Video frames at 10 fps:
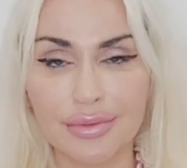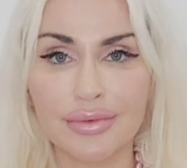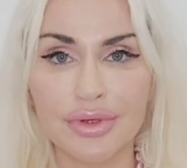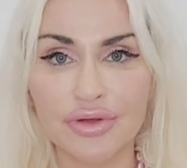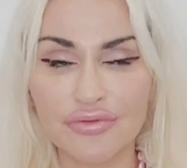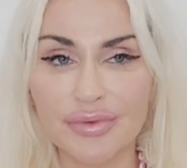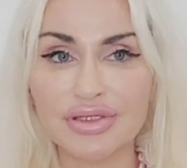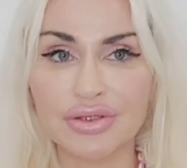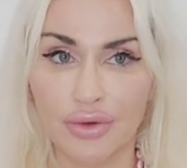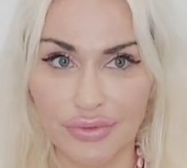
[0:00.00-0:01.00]
you've been
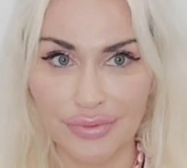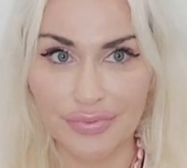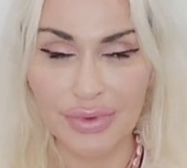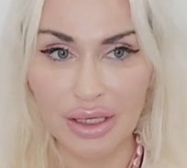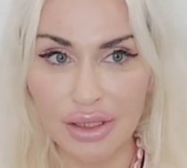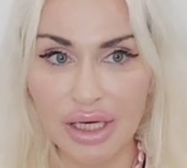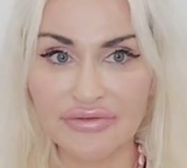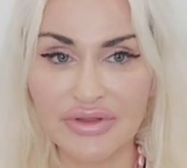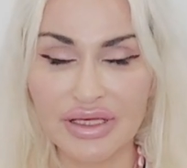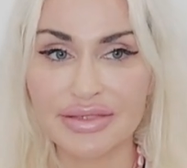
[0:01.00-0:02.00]
told a lot
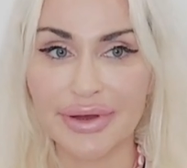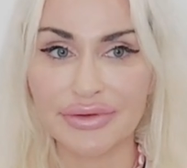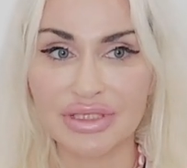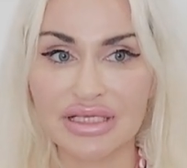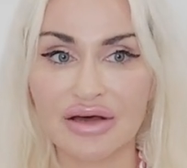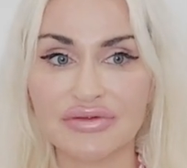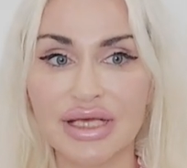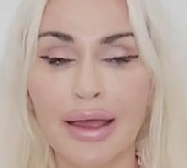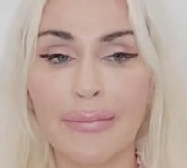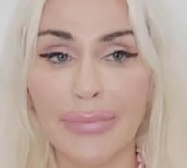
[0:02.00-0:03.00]
of things about yourselves
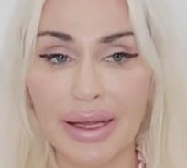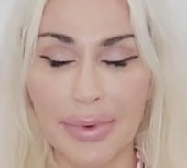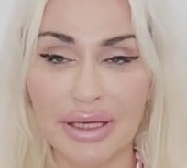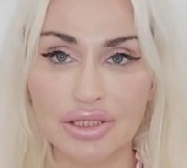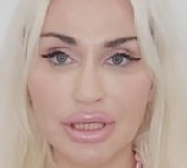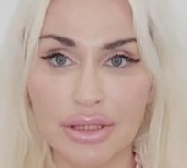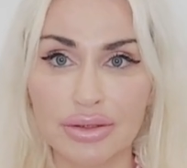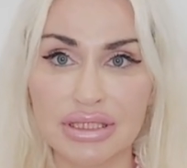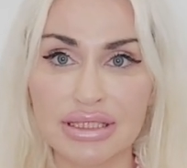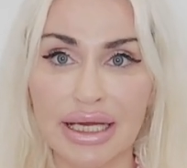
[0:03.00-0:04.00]
by a
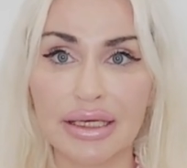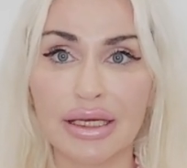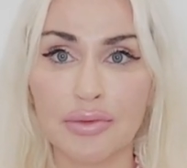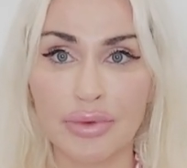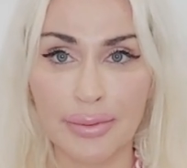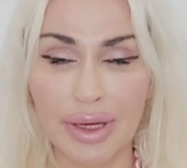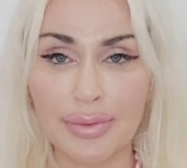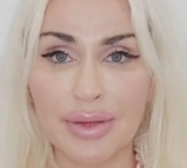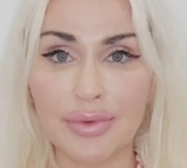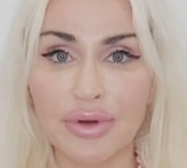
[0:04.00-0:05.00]
patriarchal society run by
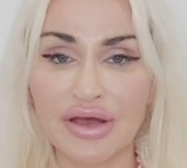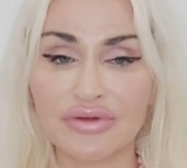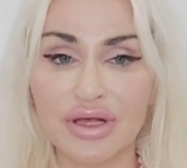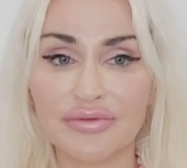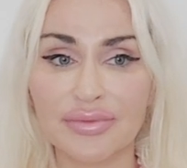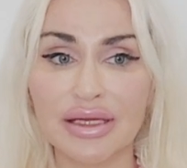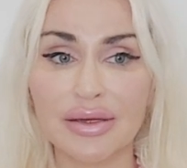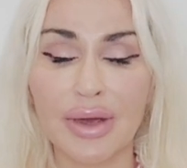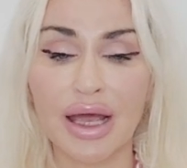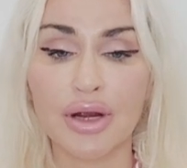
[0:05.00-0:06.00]
people who have a lot of money
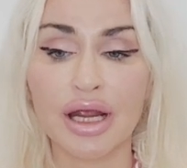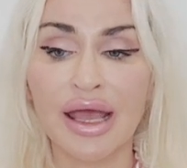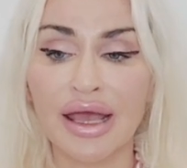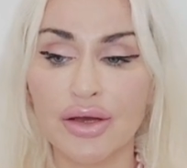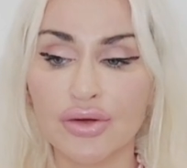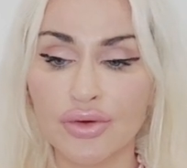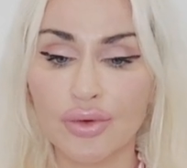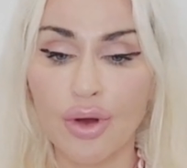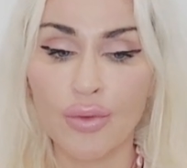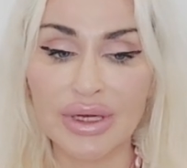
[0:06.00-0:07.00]
and power,
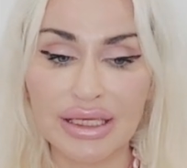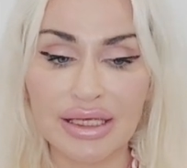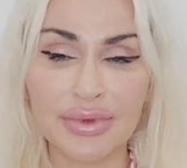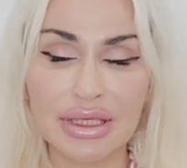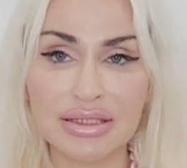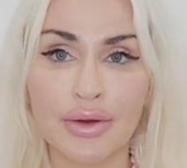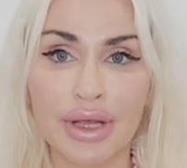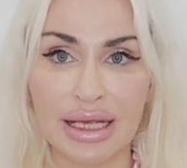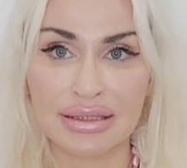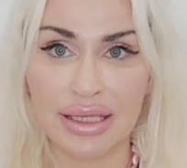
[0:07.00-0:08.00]
who want to keep things
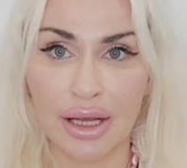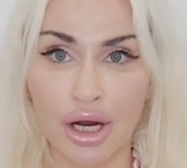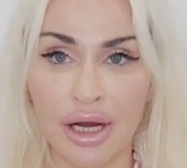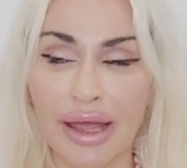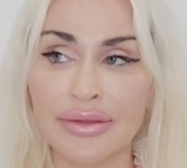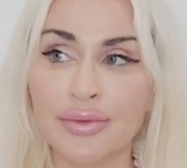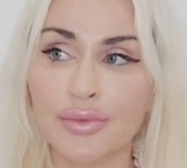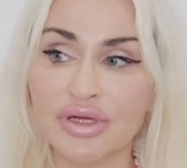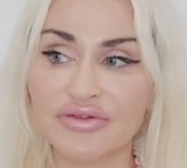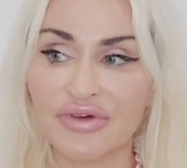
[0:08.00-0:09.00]
going as they are. And the
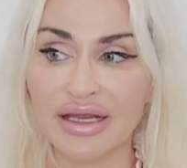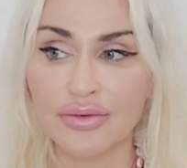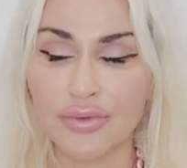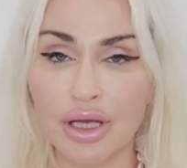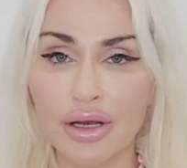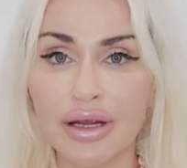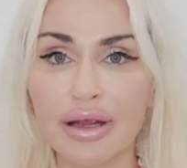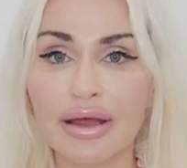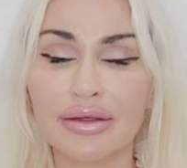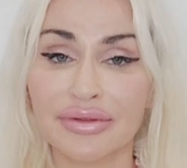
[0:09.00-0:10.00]
more divided we
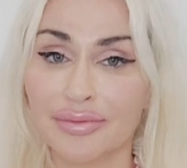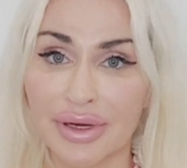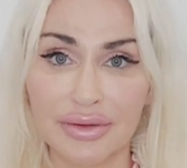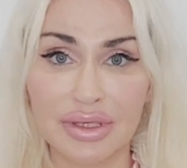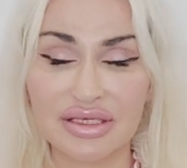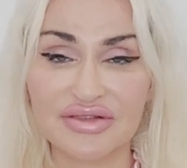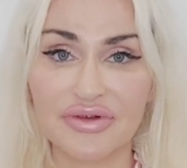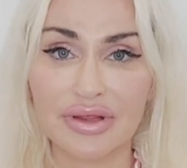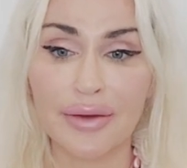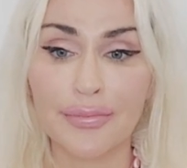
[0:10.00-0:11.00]
are, the better it is
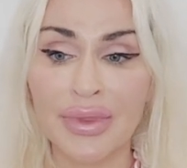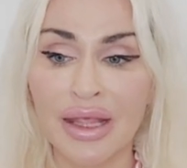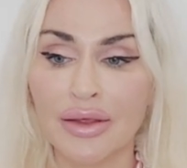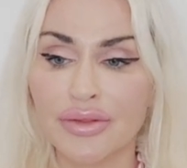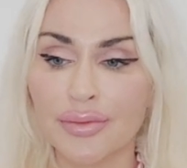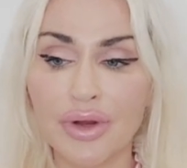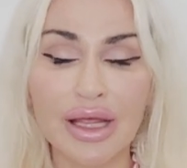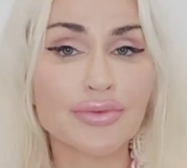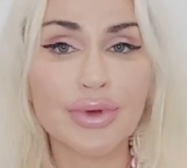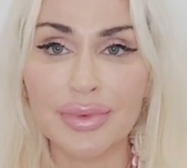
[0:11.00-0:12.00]
for them. The more,
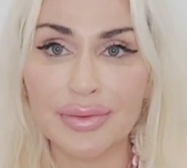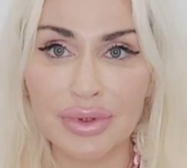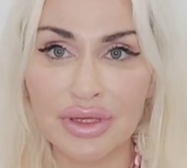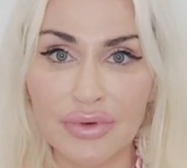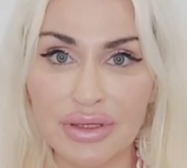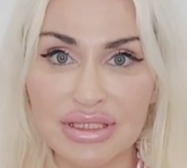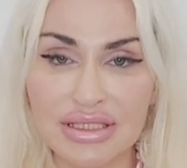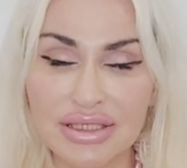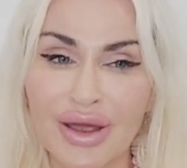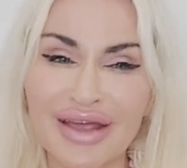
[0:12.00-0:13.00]
and women believe all this
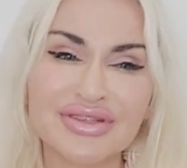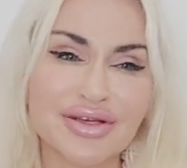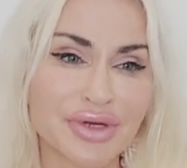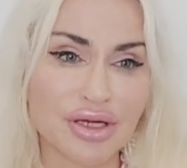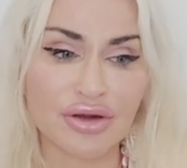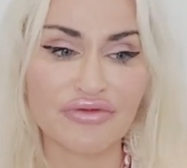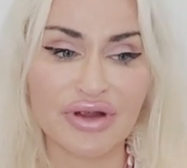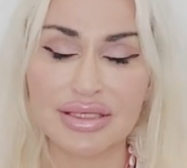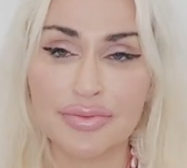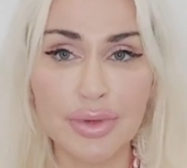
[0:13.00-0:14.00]
too. I have so many
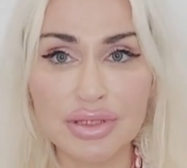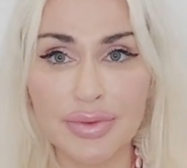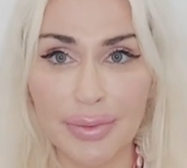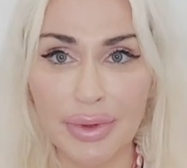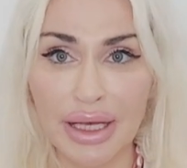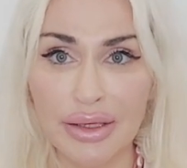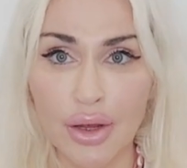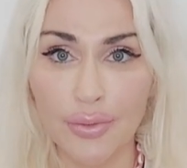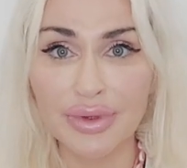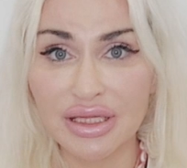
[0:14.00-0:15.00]
girlfriends. Most people I
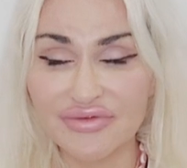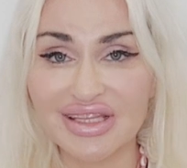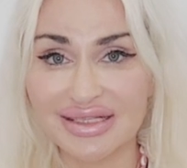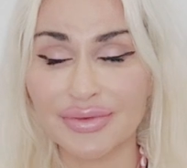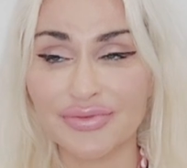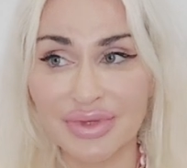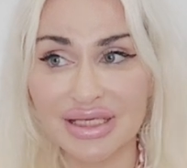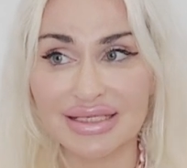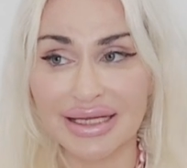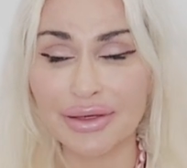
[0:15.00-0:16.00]
know believe
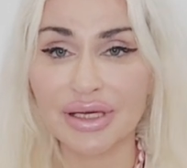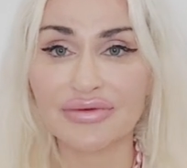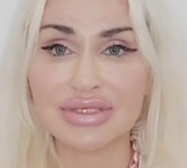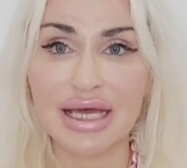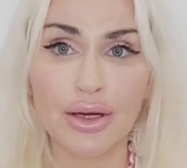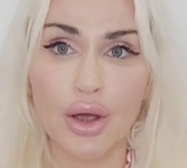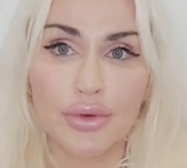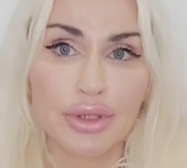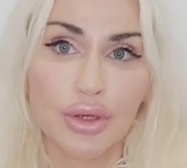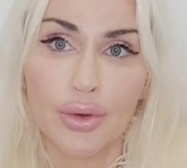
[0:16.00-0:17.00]
these narratives that,
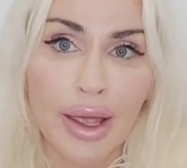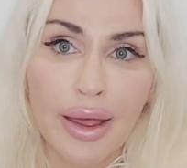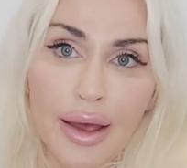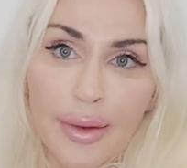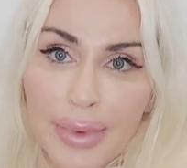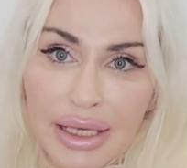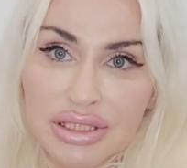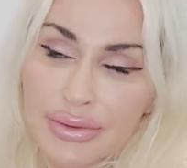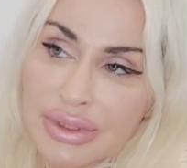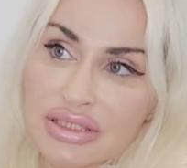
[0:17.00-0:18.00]
oh, a man
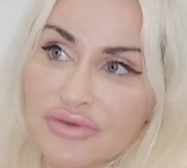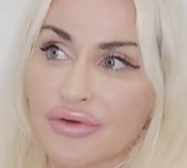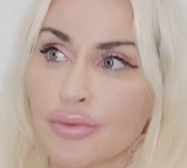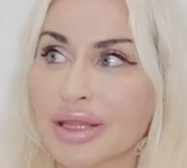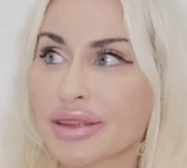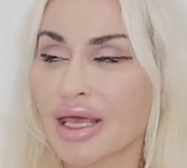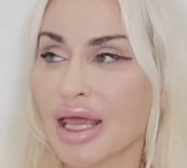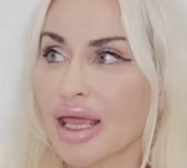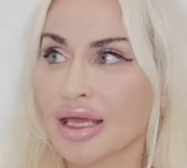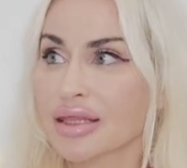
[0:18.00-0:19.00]
just wants you for one
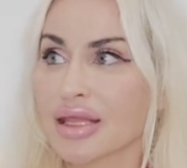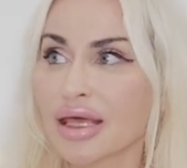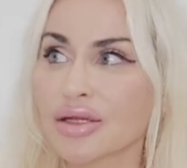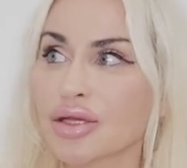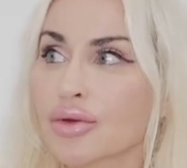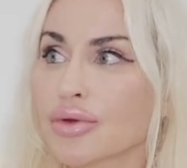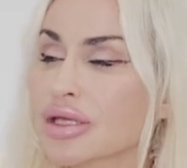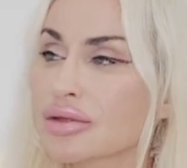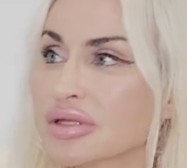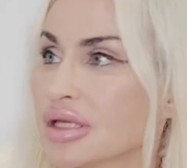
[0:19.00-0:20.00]
thing and then,
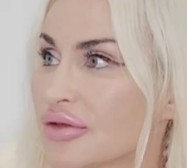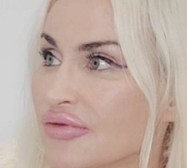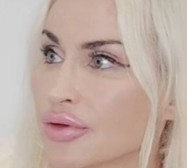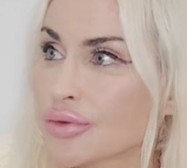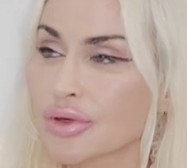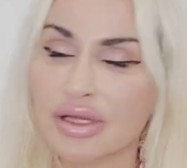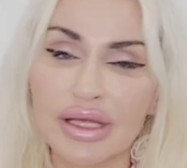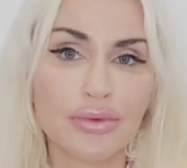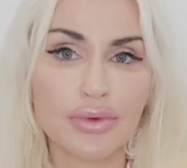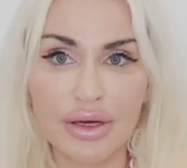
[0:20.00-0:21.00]
he'll leave you or
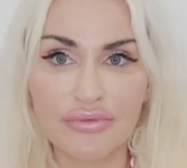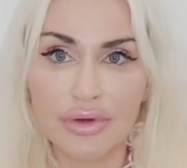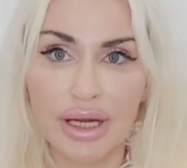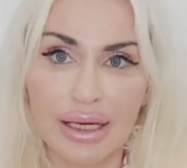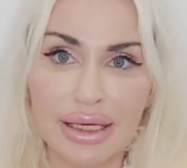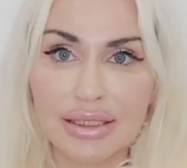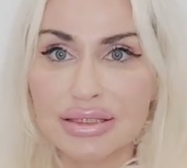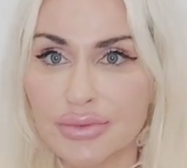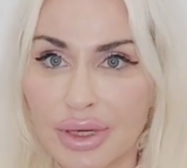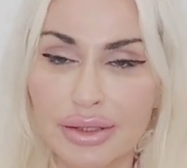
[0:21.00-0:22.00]
like whatever. And I
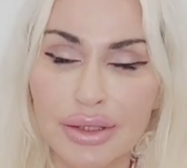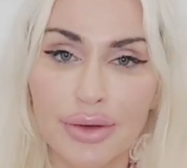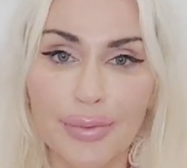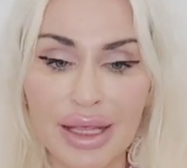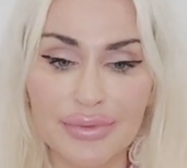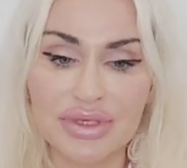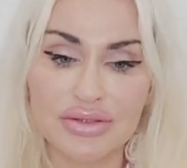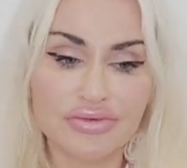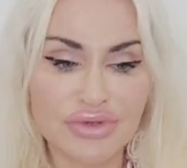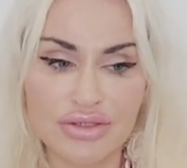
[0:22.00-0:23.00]
just want, babies
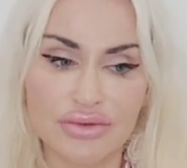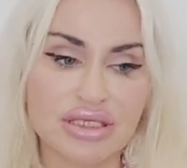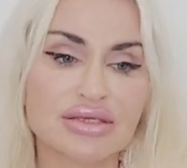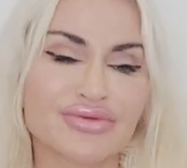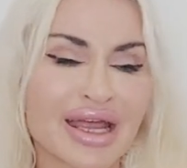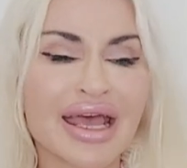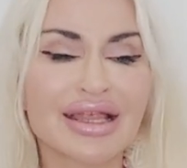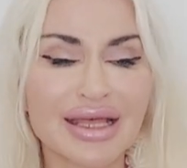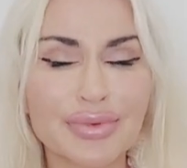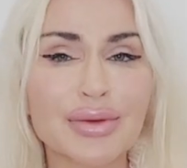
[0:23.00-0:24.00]
or resources.
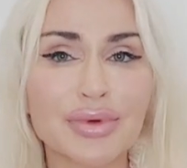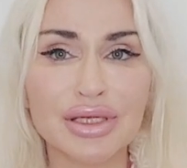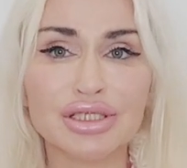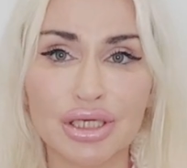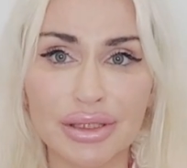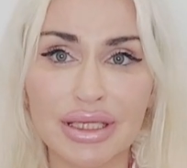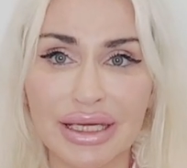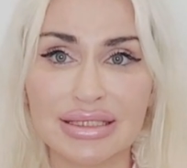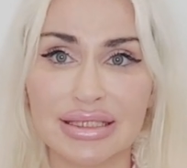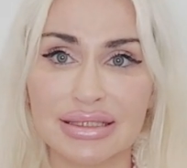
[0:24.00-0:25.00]
Like people
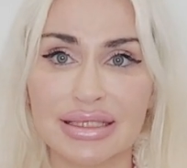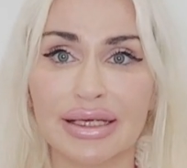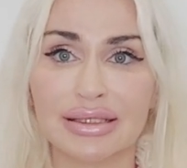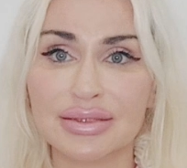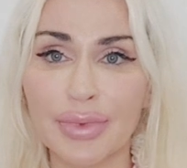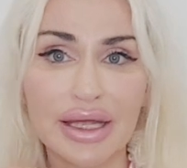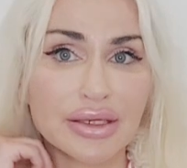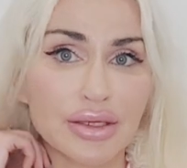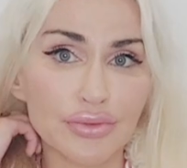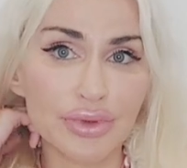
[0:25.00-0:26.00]
internalize these things, but,
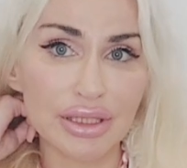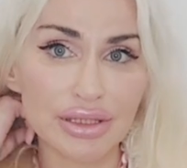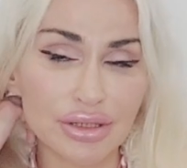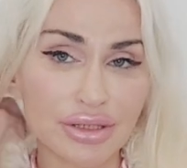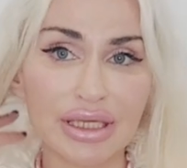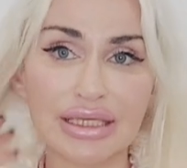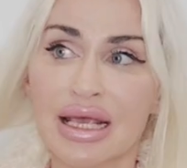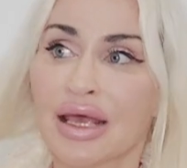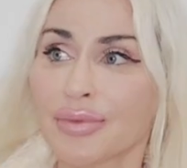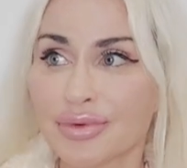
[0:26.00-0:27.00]
people
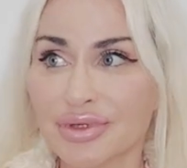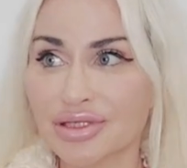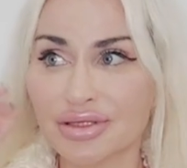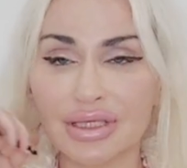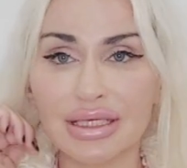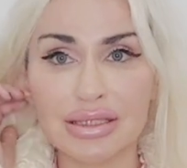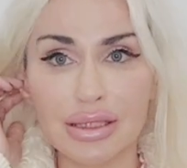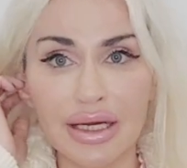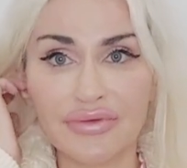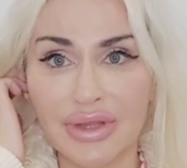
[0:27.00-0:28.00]
internalize a
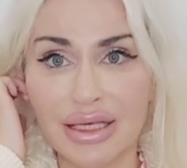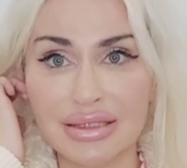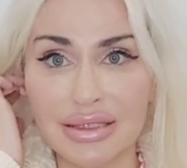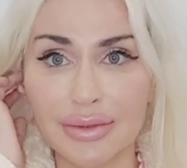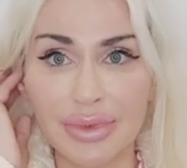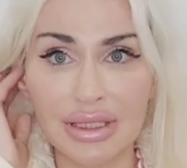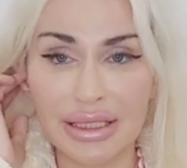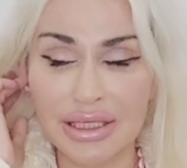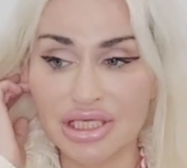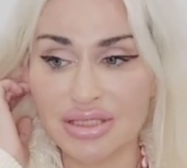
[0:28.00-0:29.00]
lot of things. In the Middle
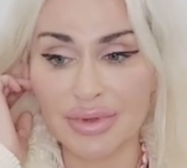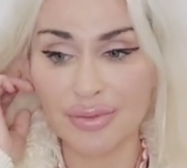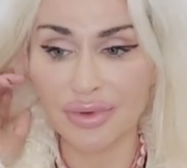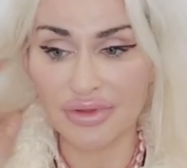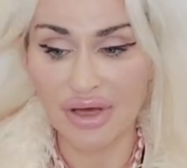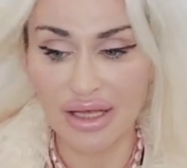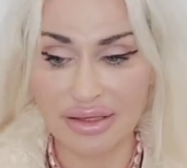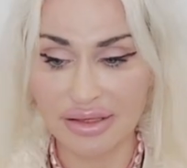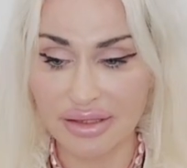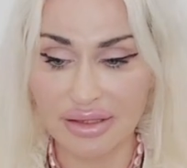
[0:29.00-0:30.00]
Ages, people thought
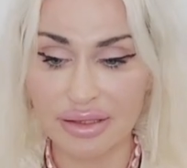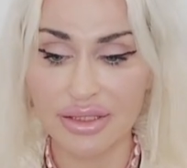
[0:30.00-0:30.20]
that the,